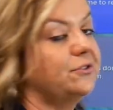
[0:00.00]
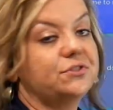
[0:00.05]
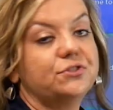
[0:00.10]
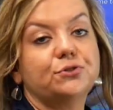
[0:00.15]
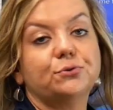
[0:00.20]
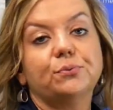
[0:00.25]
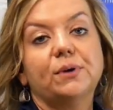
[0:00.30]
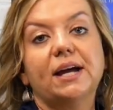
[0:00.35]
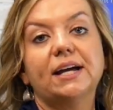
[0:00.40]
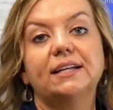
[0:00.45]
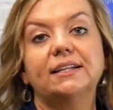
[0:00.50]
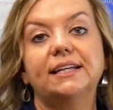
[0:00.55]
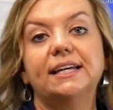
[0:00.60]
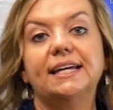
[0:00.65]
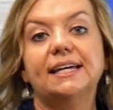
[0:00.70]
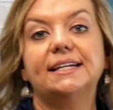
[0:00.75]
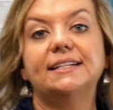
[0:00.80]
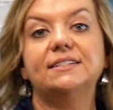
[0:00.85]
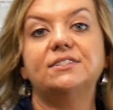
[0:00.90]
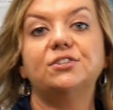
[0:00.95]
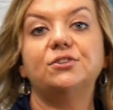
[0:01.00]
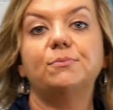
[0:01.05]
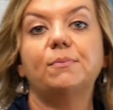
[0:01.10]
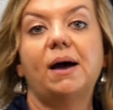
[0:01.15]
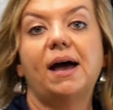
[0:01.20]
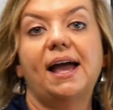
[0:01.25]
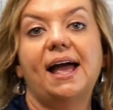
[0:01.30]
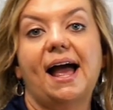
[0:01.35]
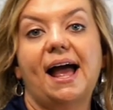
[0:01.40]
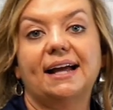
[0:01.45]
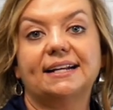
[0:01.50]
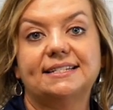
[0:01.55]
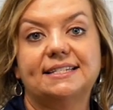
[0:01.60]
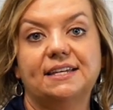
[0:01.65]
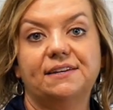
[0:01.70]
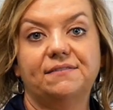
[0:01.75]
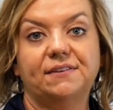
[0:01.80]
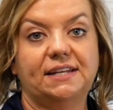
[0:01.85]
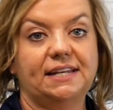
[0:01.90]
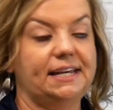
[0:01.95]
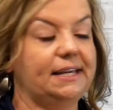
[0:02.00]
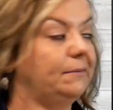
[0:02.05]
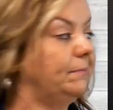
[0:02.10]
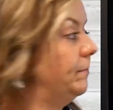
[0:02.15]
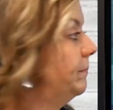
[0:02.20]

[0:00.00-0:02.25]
directly into my activity.